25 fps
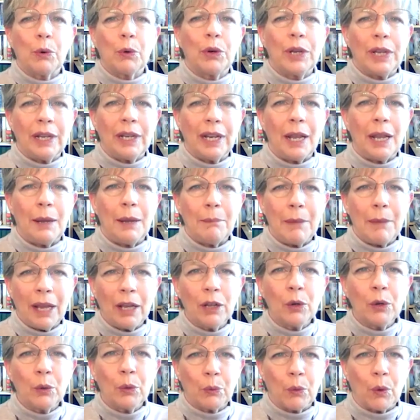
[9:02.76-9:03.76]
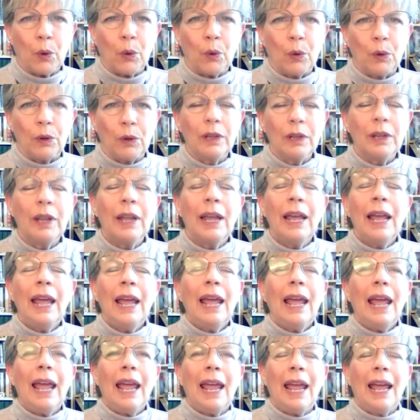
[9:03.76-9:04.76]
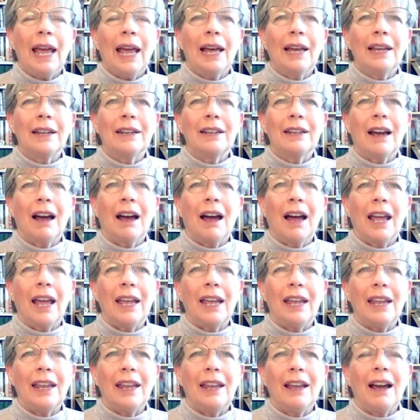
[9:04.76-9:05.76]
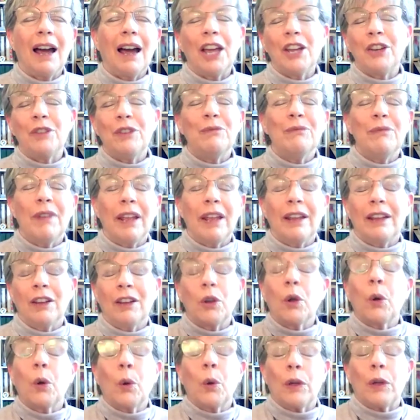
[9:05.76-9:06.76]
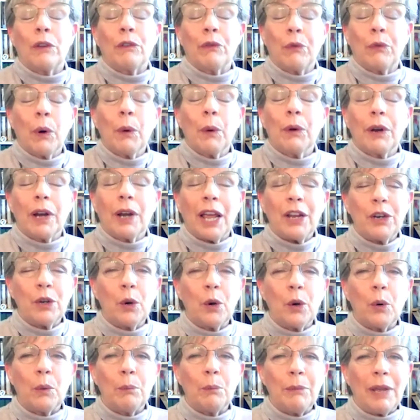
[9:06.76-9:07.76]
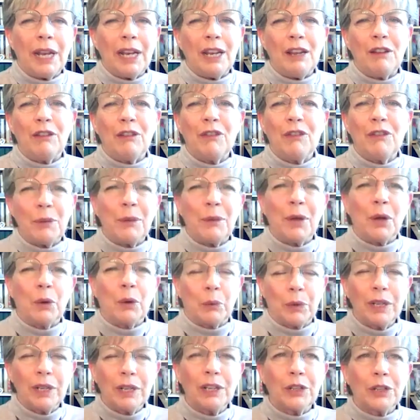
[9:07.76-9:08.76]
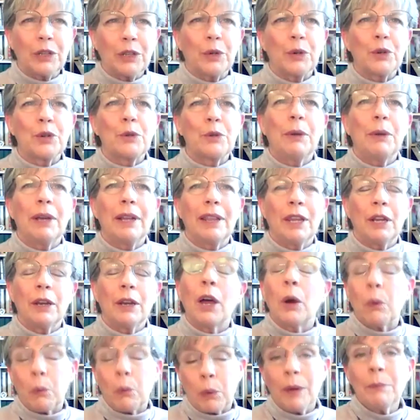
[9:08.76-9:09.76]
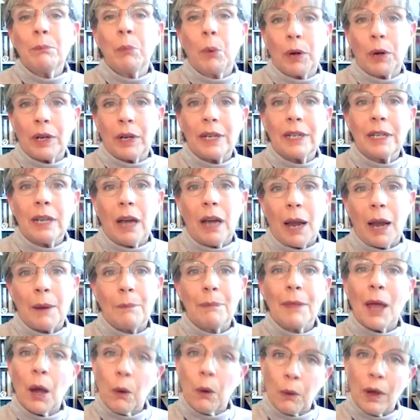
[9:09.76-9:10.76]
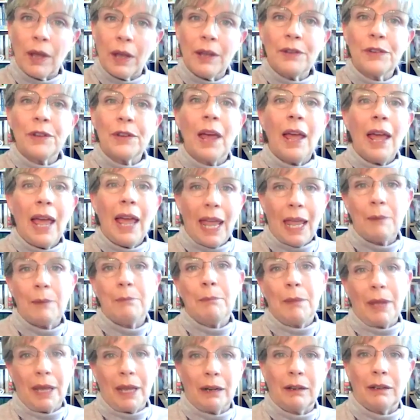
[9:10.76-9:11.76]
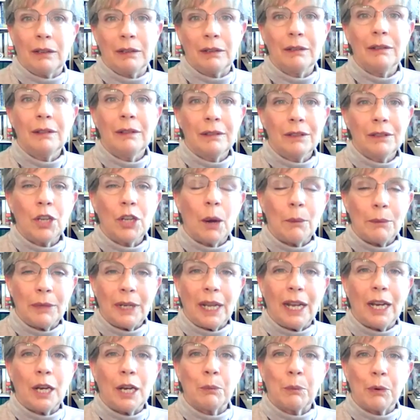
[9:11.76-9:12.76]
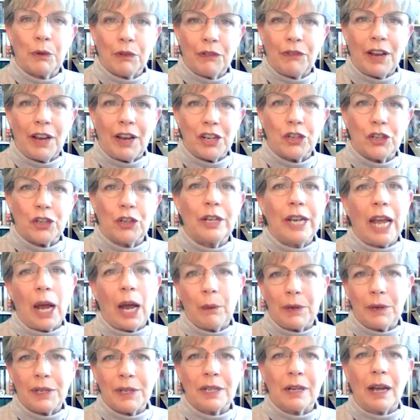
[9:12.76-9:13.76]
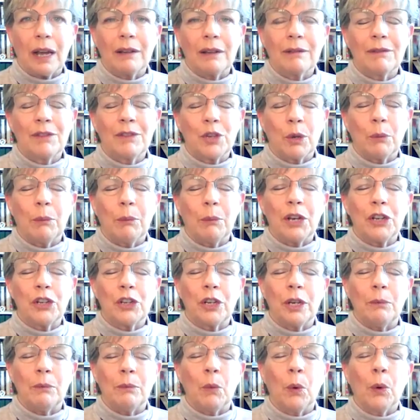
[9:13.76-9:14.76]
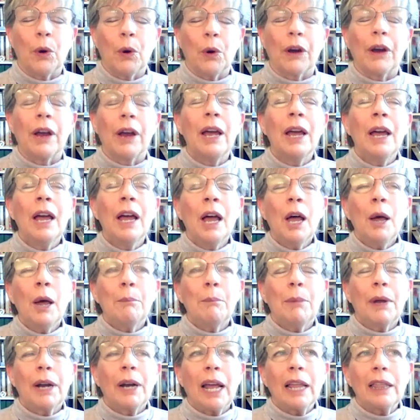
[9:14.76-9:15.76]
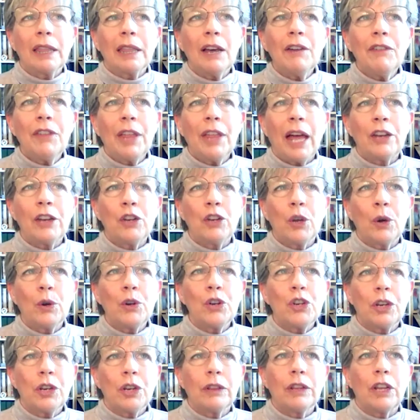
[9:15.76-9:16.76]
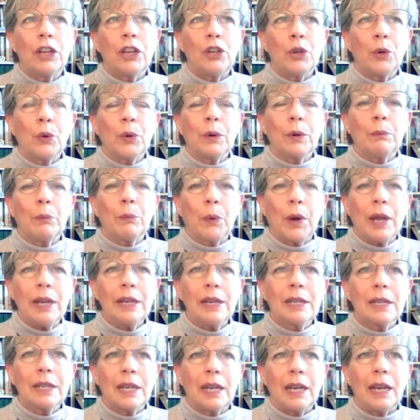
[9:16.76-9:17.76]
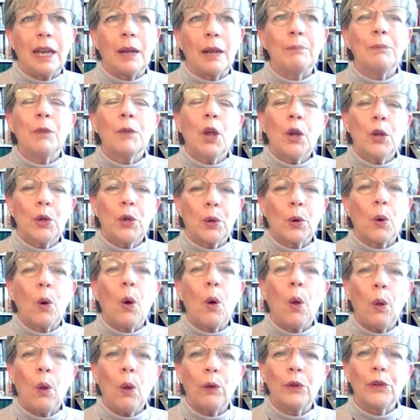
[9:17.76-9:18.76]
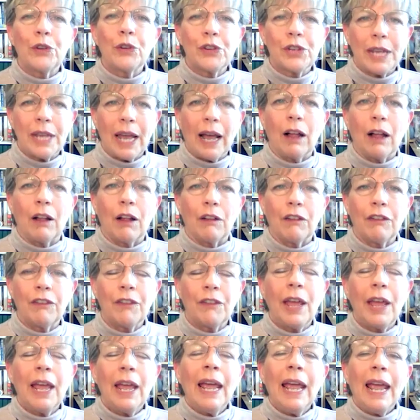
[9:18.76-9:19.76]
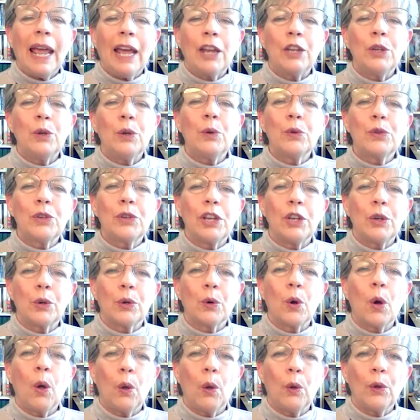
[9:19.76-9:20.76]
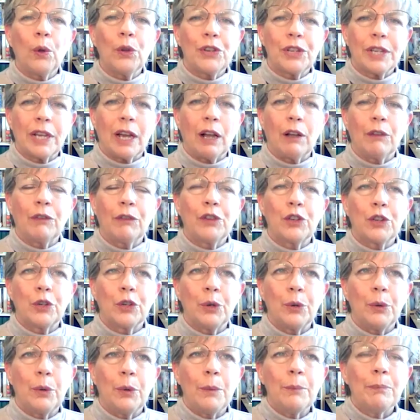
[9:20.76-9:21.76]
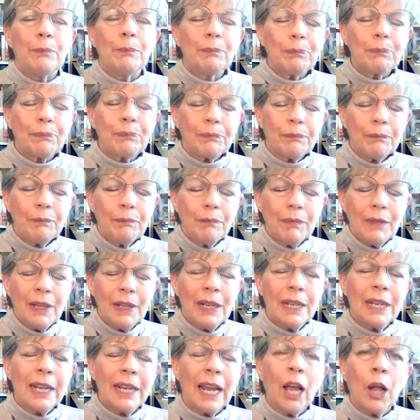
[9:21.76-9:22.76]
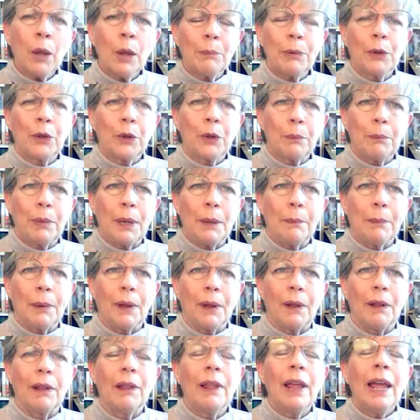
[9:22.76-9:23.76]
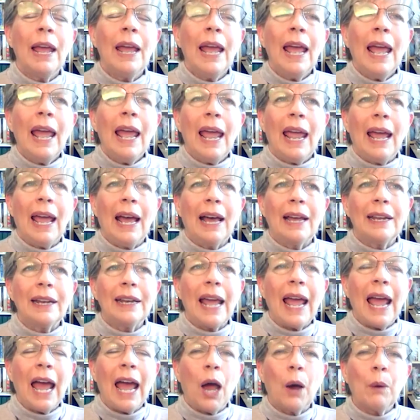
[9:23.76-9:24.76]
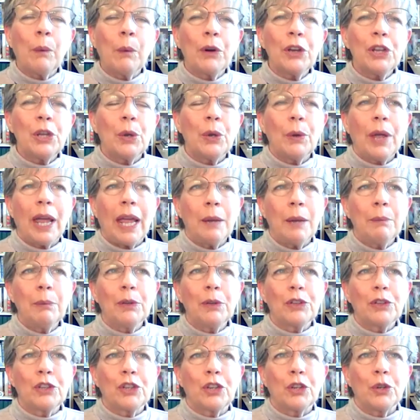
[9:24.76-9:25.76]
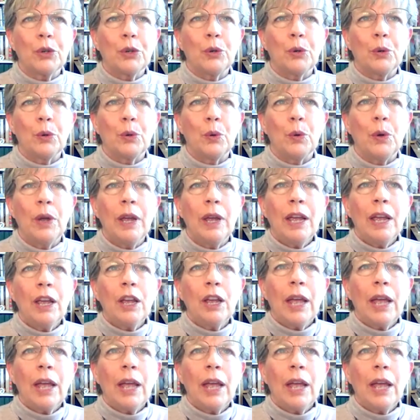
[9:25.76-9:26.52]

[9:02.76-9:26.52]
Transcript: were in a male role. And I going forward, I know many female realtors, but at one point in time that was a male dominated profession. Now it's not so much anymore. But I love that notion that you're embracing your whole self and using your whole self to help other people. And how were you able to